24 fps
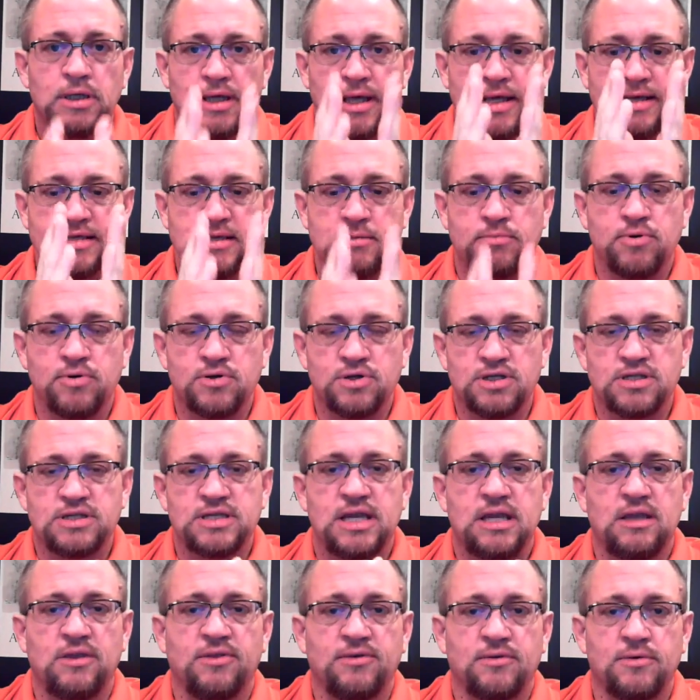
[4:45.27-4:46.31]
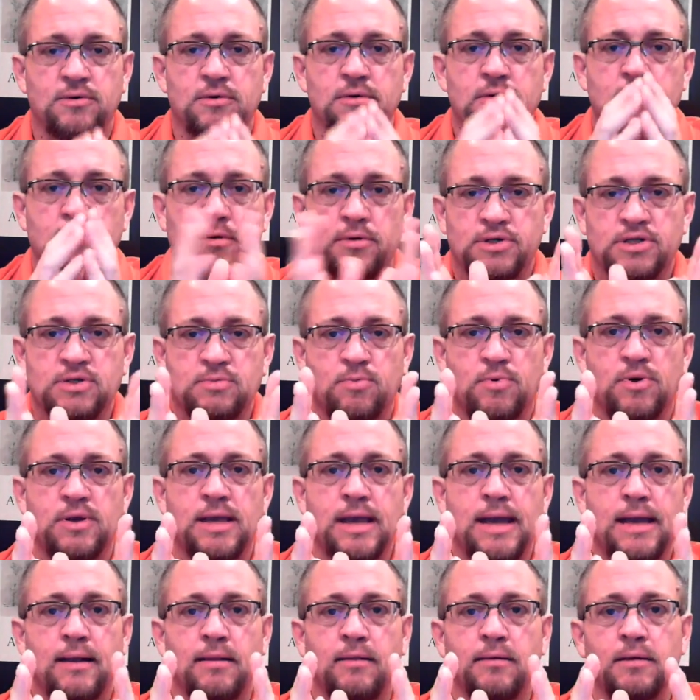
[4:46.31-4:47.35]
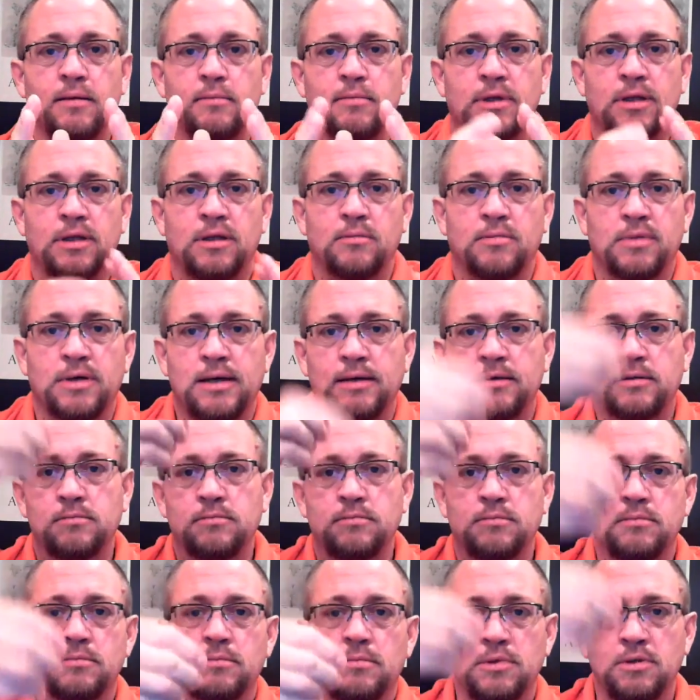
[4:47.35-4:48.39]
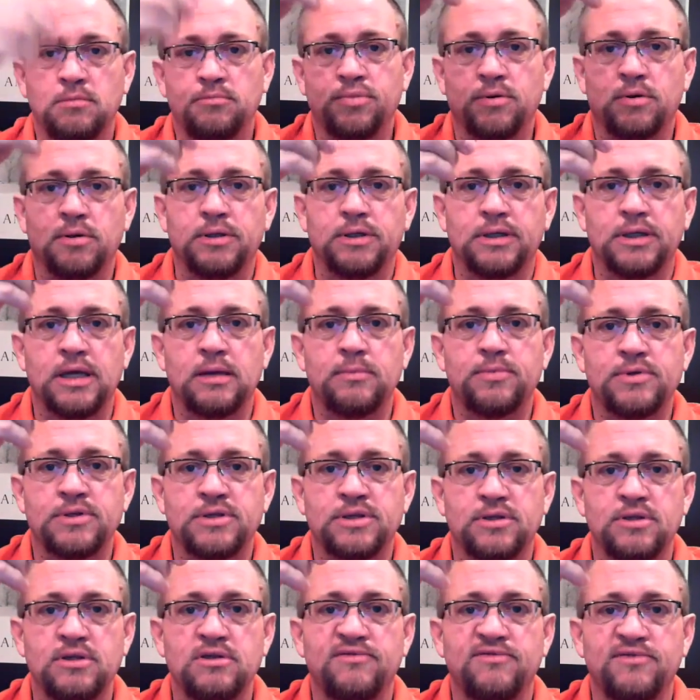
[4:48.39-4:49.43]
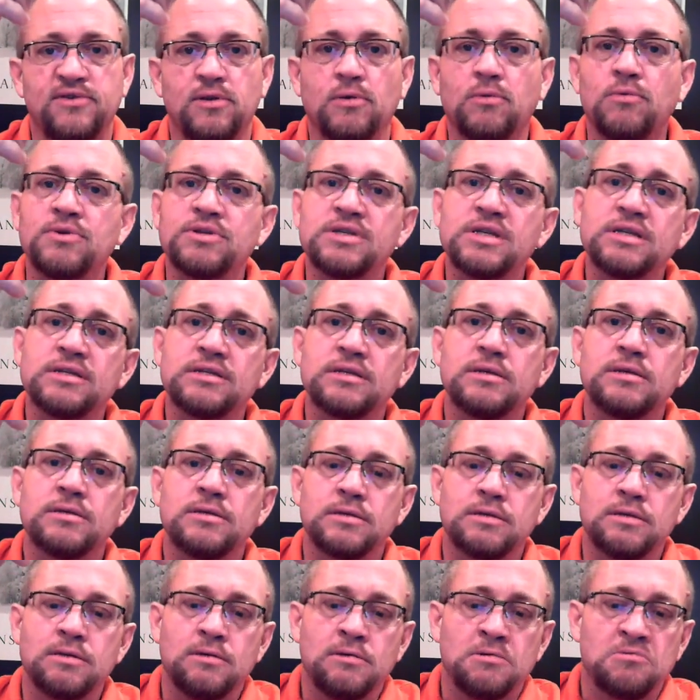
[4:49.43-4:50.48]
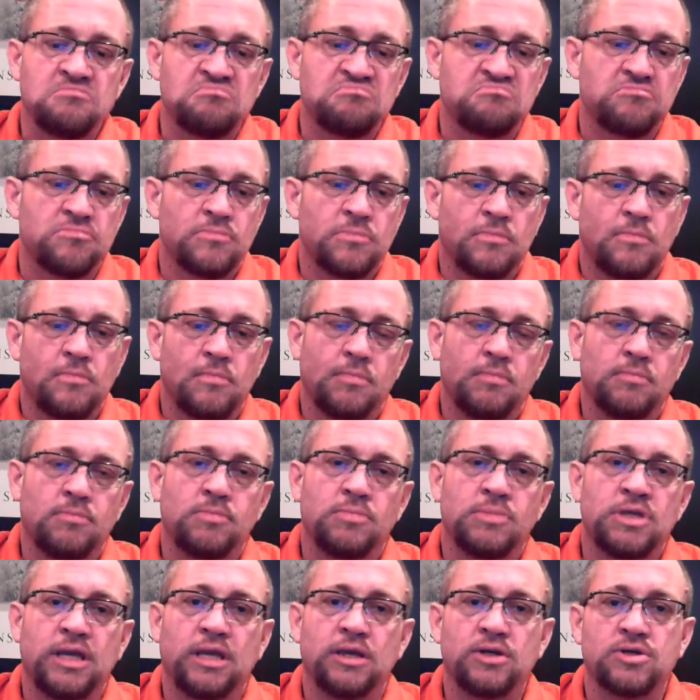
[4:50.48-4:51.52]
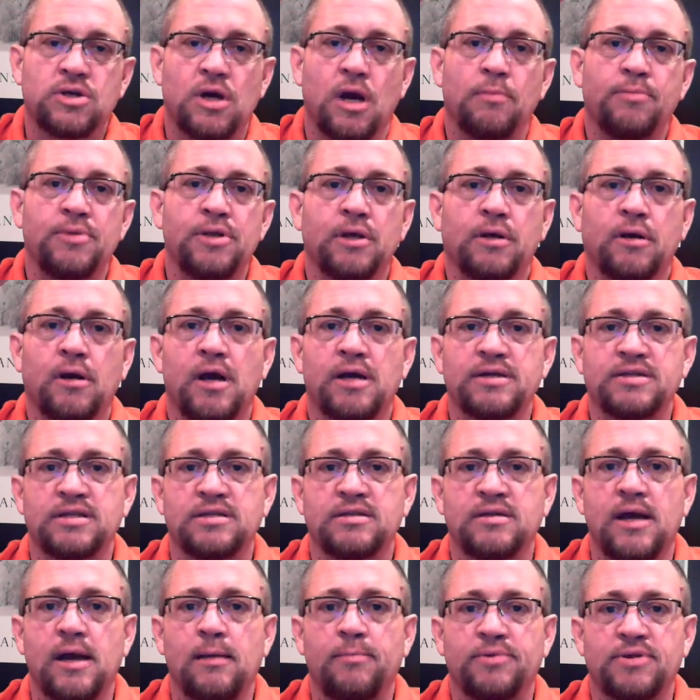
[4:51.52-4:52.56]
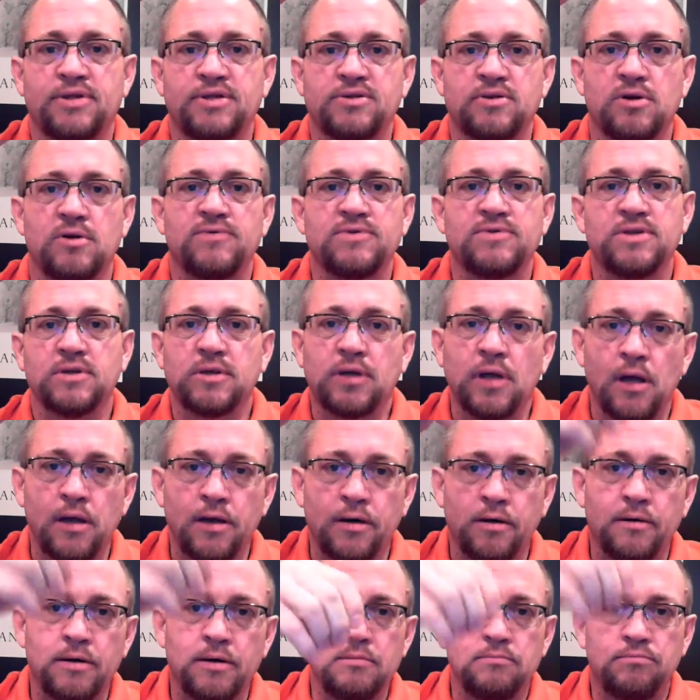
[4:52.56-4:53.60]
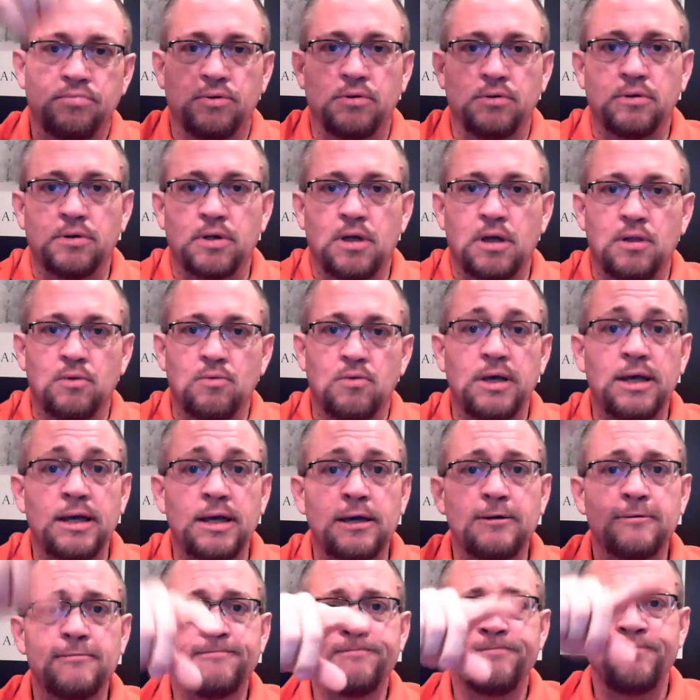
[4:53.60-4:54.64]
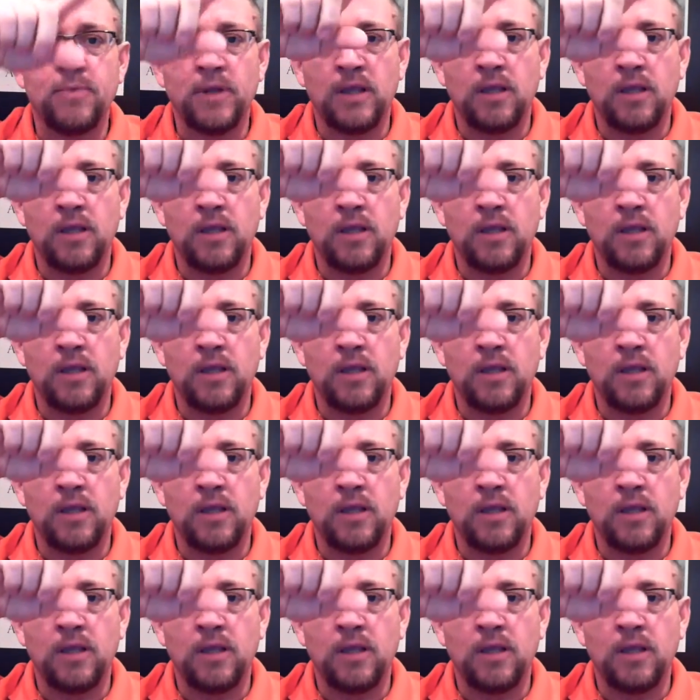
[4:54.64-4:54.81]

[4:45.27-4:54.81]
As it pushes down through, it'll spring out a little bit on the bottom, pull it up until you feel resistance. Take a Sharpie across the top of the surface of the concrete, pull it all the way out.